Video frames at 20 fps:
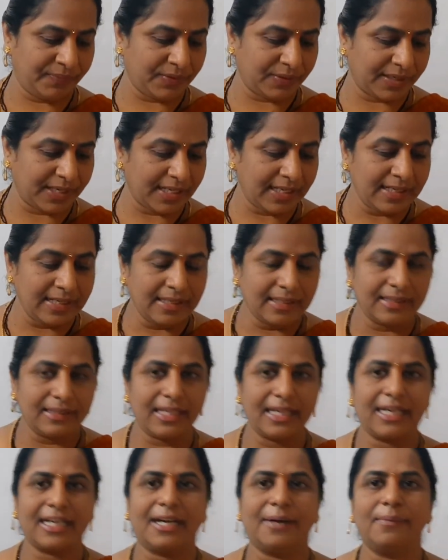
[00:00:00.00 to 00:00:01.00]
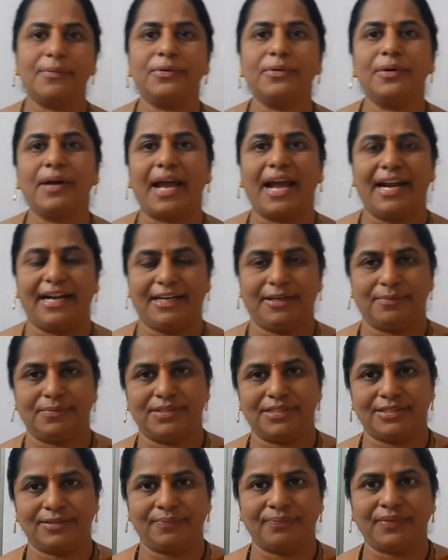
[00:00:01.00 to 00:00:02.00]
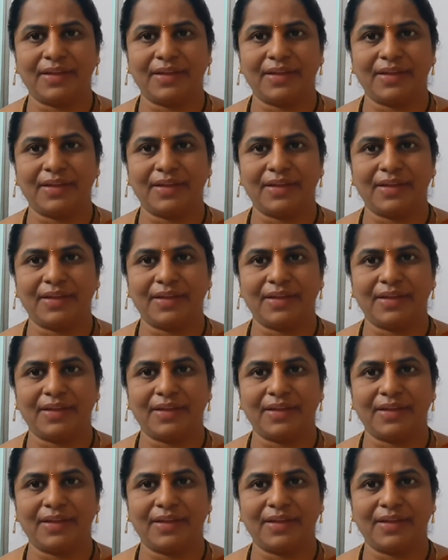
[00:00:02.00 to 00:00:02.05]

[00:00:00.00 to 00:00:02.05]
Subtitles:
Okay, then come to atoms.